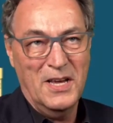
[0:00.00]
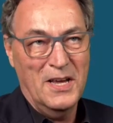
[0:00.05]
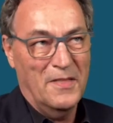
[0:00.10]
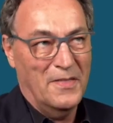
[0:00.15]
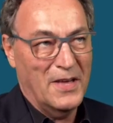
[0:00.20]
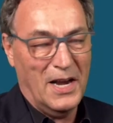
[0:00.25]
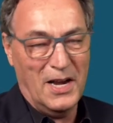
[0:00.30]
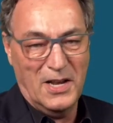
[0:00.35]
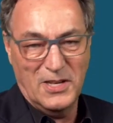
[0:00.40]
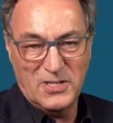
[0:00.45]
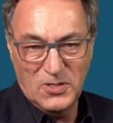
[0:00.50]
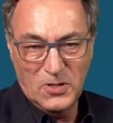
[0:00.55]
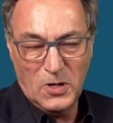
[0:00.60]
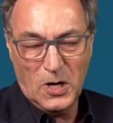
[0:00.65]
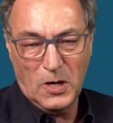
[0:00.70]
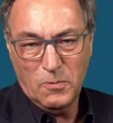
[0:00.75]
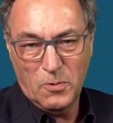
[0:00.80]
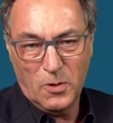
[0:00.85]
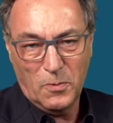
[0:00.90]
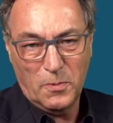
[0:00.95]
That is
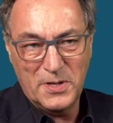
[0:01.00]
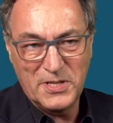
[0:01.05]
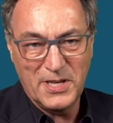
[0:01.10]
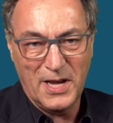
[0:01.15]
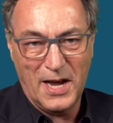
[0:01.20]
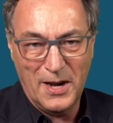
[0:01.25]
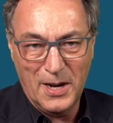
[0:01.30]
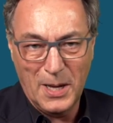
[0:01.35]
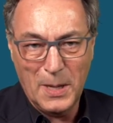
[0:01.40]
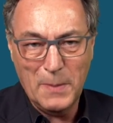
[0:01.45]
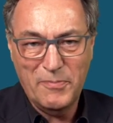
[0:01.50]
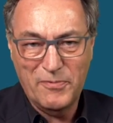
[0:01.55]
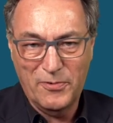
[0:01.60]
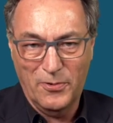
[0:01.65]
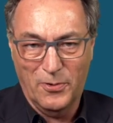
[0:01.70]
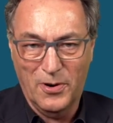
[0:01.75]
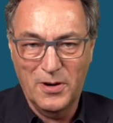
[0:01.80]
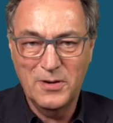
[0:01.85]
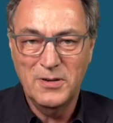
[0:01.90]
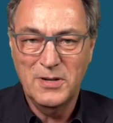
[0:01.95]
not what we signed up
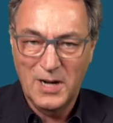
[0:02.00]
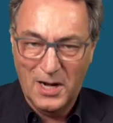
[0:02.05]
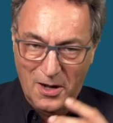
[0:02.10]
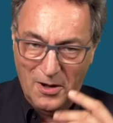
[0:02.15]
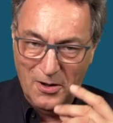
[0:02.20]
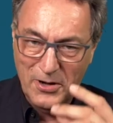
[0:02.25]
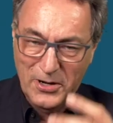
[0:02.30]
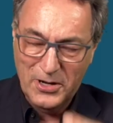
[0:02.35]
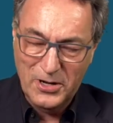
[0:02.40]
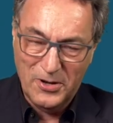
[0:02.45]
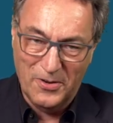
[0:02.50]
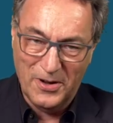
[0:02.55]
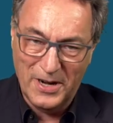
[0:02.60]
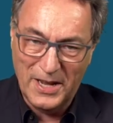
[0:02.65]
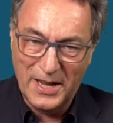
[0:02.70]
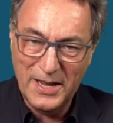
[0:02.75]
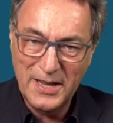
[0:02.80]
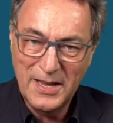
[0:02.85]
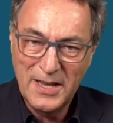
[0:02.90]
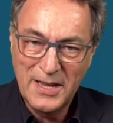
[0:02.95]
for,
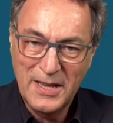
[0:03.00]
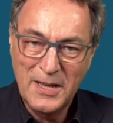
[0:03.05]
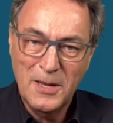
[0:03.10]
literally,